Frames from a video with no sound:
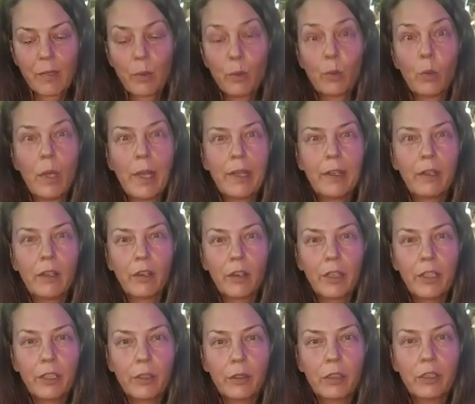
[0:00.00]
What are
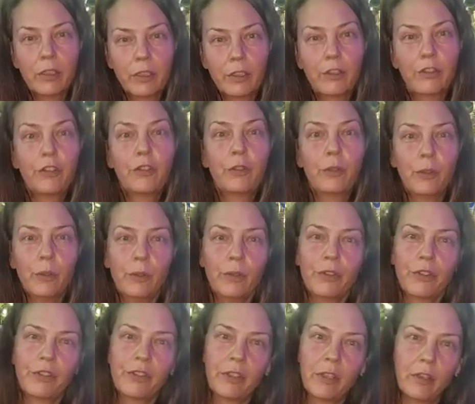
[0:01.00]
you going to
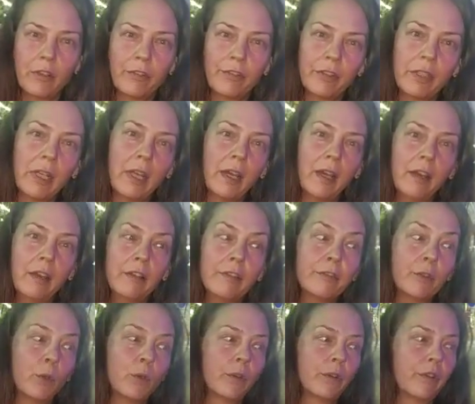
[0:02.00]
choose? Self-love
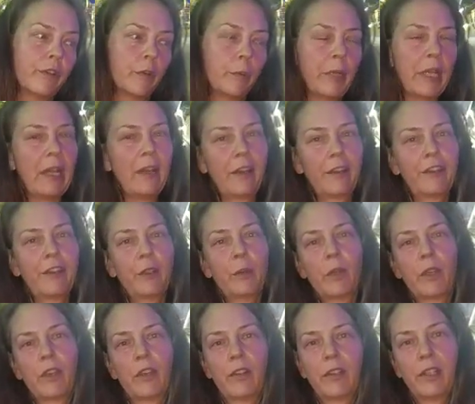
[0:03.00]
or the path you
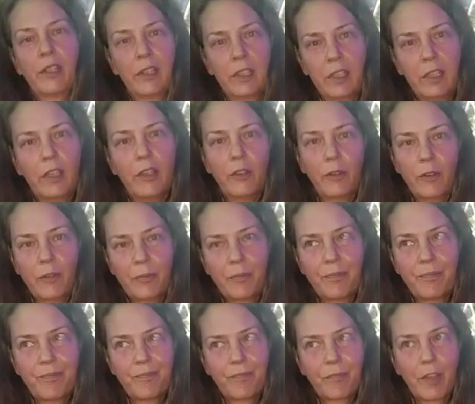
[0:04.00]
already know?
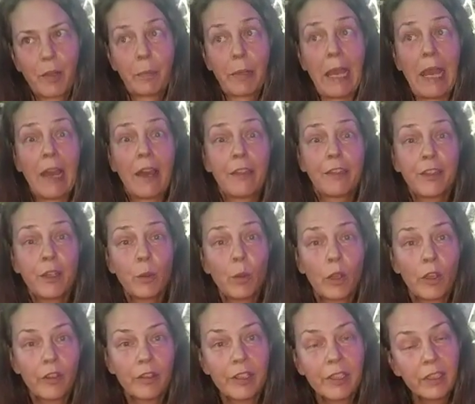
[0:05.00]
The path you
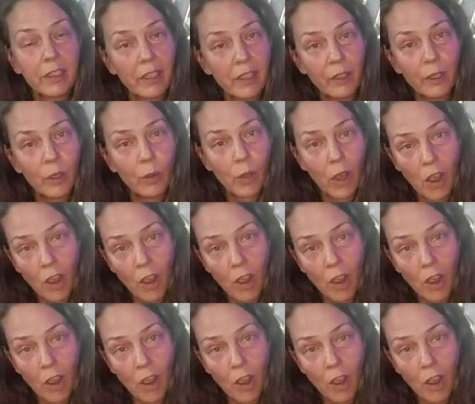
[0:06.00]
already know